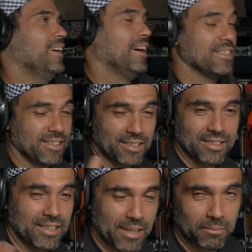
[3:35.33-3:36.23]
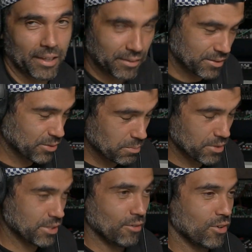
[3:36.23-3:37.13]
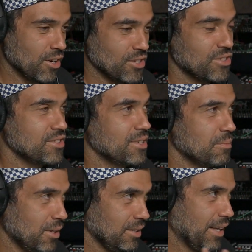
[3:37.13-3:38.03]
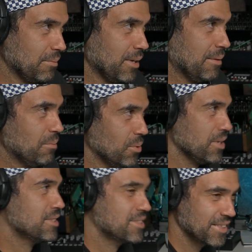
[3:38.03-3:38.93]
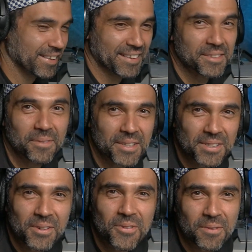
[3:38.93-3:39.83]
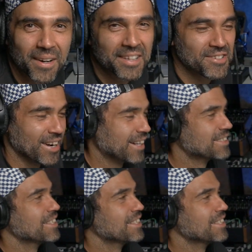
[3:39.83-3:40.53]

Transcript: As you can see, I'm like super self-conscious about like my voice, especially for my tracks.